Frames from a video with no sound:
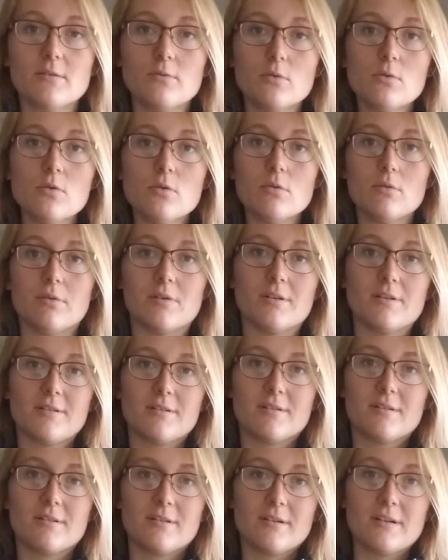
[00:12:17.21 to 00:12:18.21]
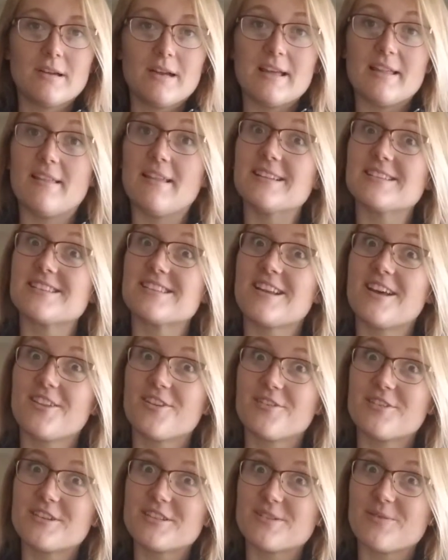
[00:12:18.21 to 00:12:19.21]
Woo! And that's
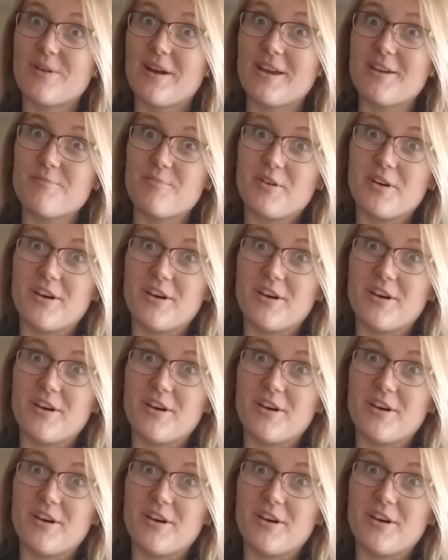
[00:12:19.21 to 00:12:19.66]
another reason why you